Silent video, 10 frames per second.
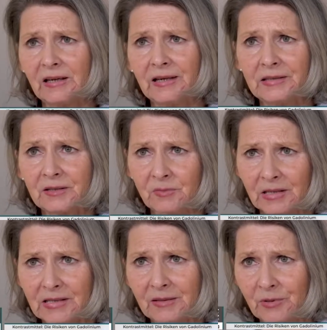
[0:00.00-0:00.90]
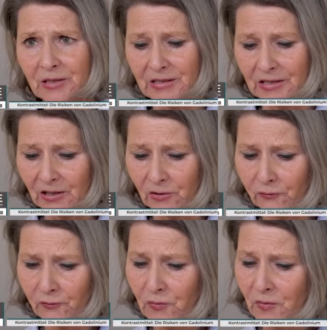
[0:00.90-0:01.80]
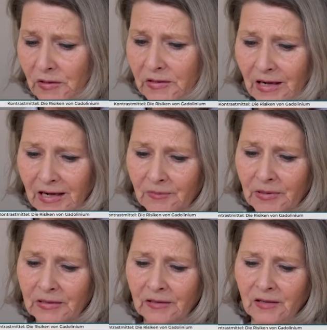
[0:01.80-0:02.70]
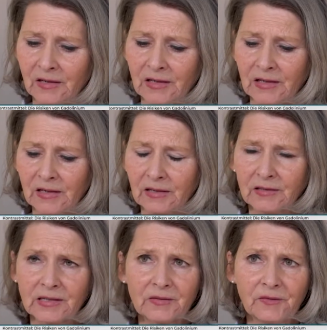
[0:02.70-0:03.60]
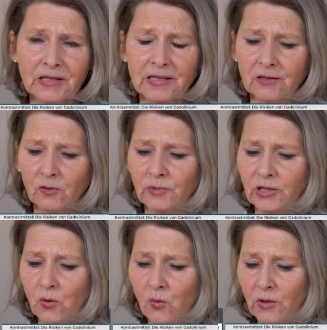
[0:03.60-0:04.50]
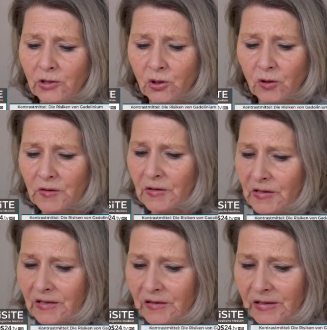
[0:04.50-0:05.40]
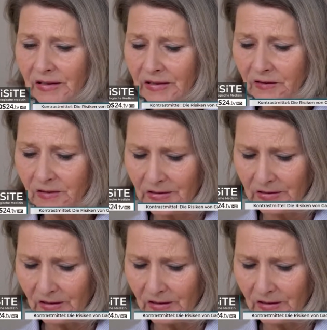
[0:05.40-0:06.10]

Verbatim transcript: fairly safe in the past, but the knowledge of the high toxicity has actually been